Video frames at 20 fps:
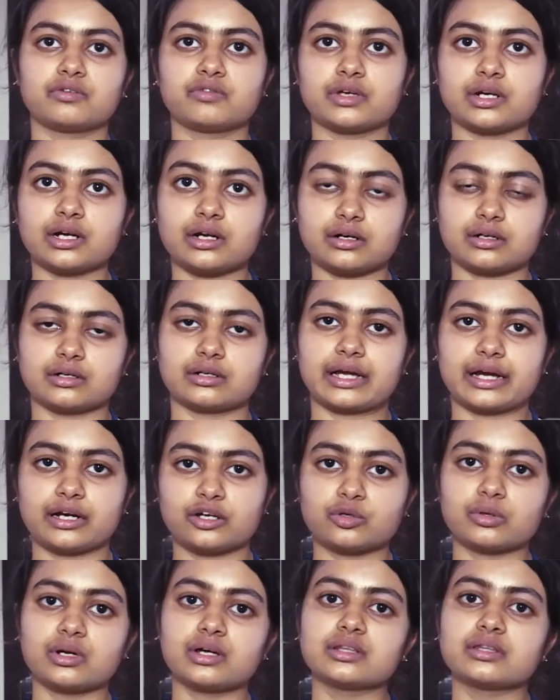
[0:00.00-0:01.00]
We'll get
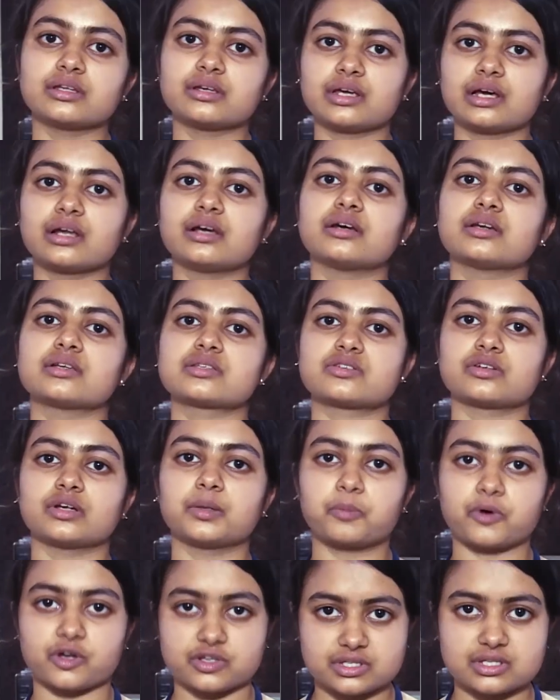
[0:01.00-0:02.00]
to learn the real
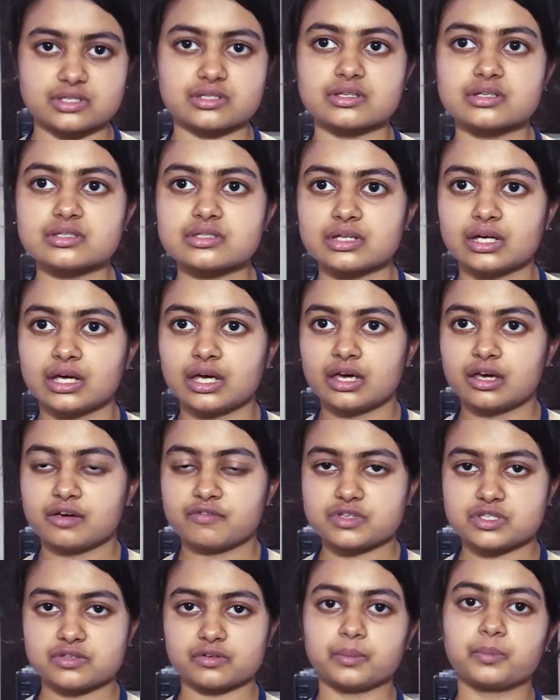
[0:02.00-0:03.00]
industrial processes,
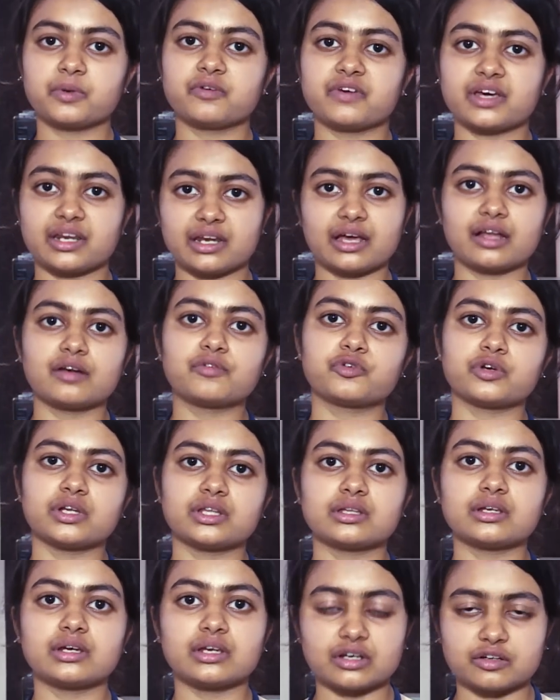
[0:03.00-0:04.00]
which will be very helpful
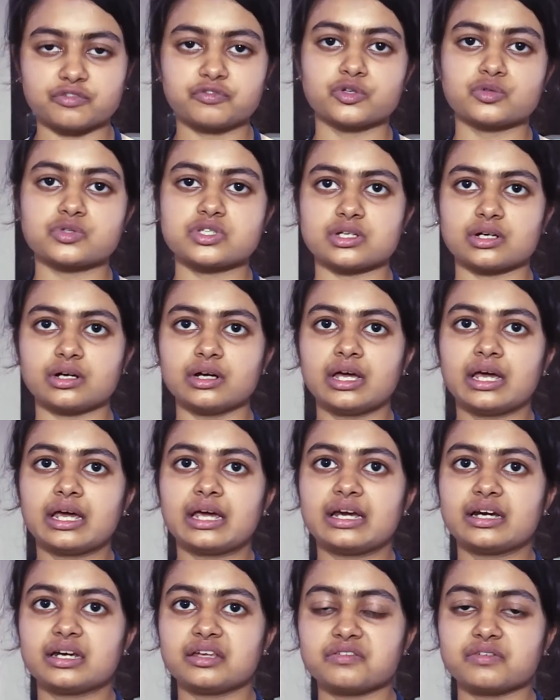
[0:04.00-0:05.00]
in the near future.
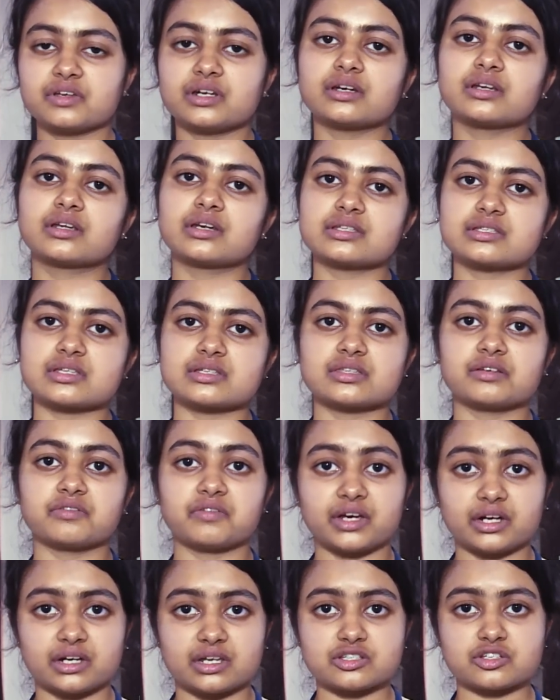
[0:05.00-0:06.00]
It even increases the
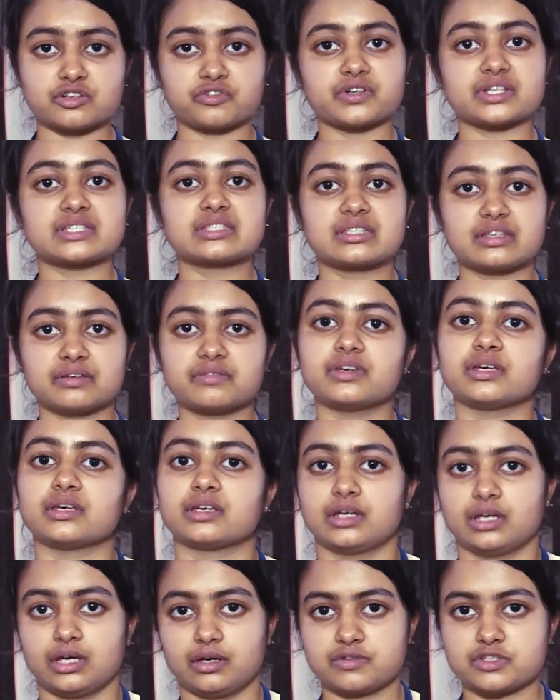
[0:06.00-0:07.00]
weightage of our CV,
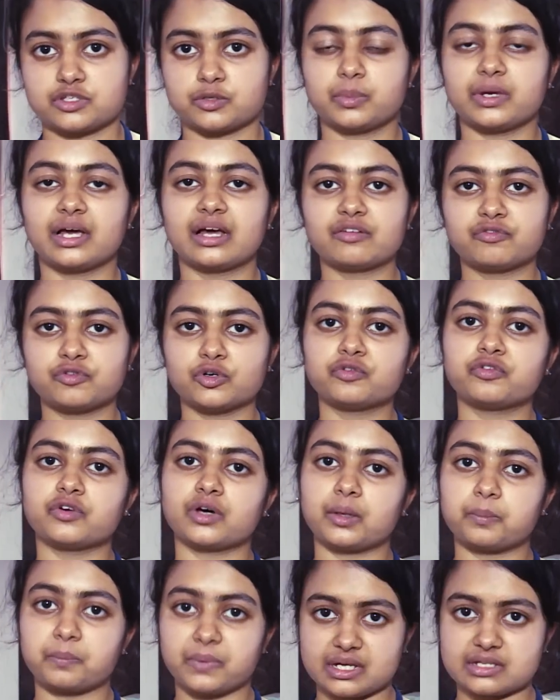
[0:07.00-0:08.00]
which will be helpful for
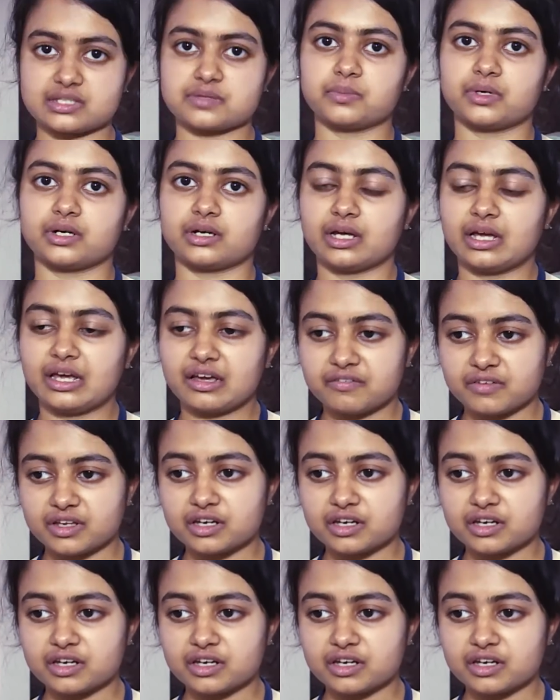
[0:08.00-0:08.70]
our placement.